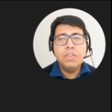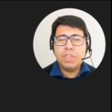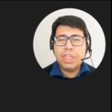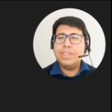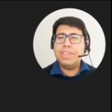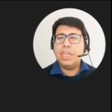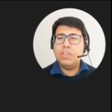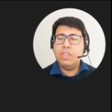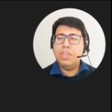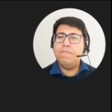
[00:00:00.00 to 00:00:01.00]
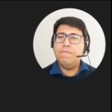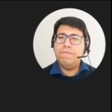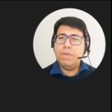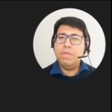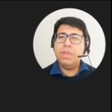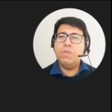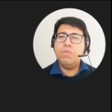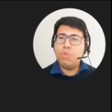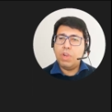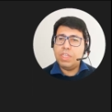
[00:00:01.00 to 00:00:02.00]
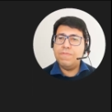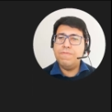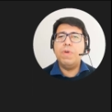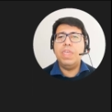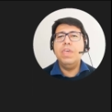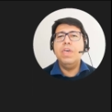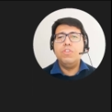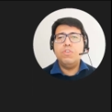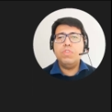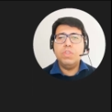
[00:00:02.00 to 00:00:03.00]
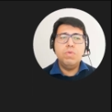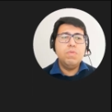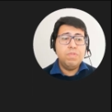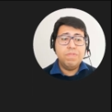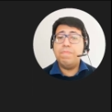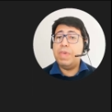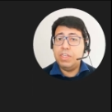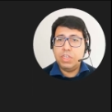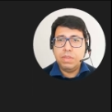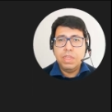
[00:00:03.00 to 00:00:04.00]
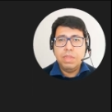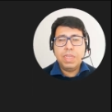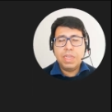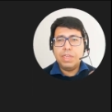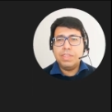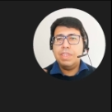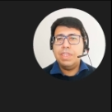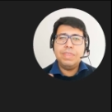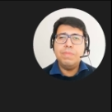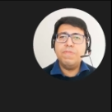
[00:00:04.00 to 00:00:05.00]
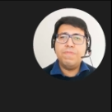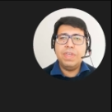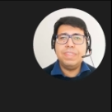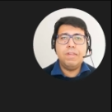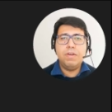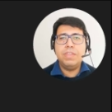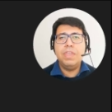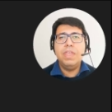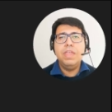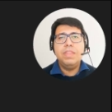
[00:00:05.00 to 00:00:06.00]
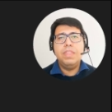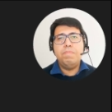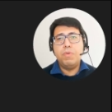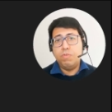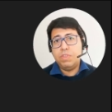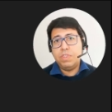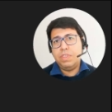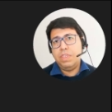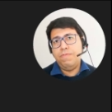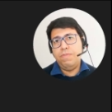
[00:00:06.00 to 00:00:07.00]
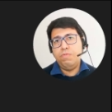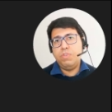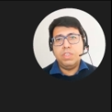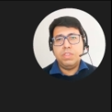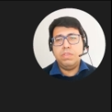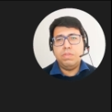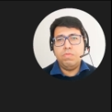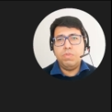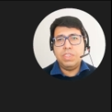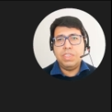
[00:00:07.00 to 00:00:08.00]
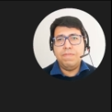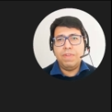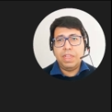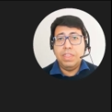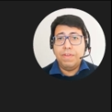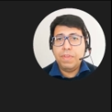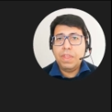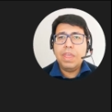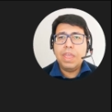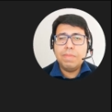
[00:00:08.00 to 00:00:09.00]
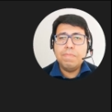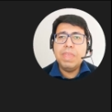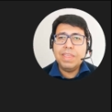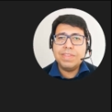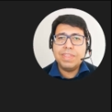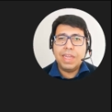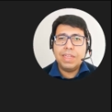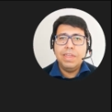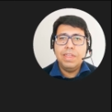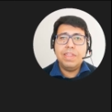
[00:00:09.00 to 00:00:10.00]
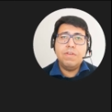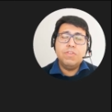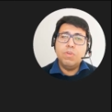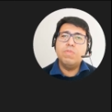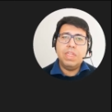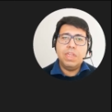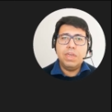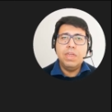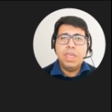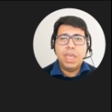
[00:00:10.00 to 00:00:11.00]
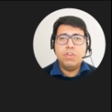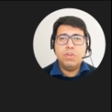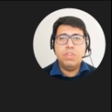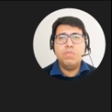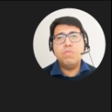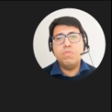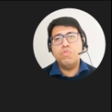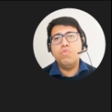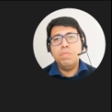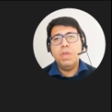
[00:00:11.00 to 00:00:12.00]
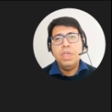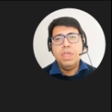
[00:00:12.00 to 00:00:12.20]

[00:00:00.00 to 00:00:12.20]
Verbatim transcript: So that's actually a very graceful way to deal with paging because it simplifies a lot the process. If you just receive like nothing, it means that there is no data actually to consume